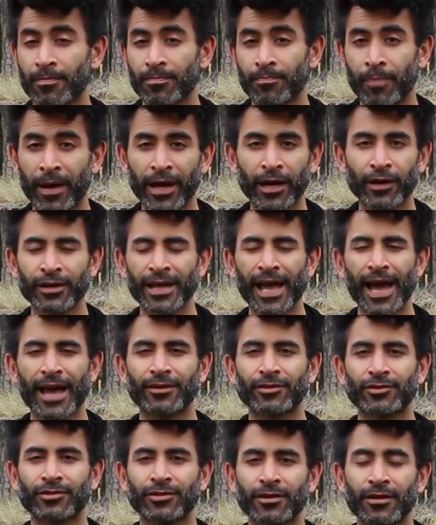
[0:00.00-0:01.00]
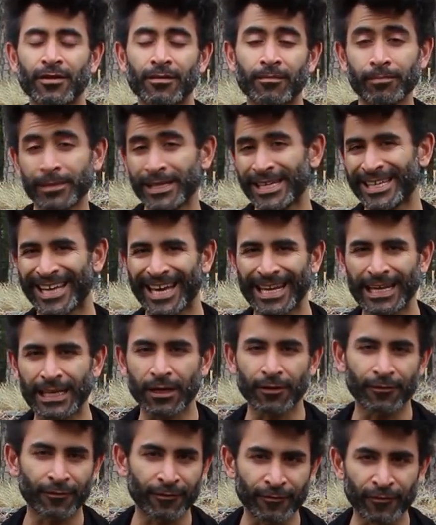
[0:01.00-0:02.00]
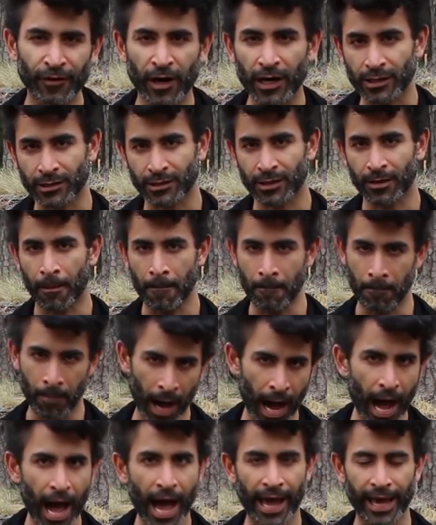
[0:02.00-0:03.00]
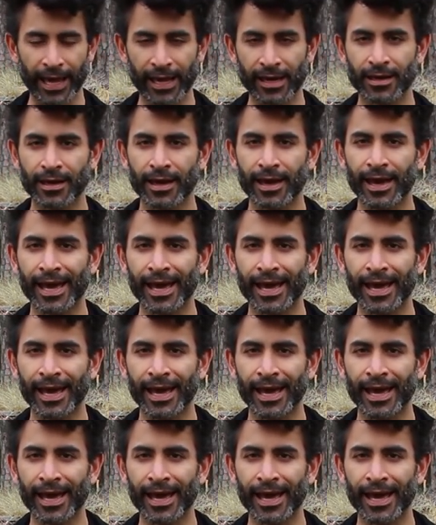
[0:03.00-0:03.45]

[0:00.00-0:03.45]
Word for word: Better yet, me getting fucked by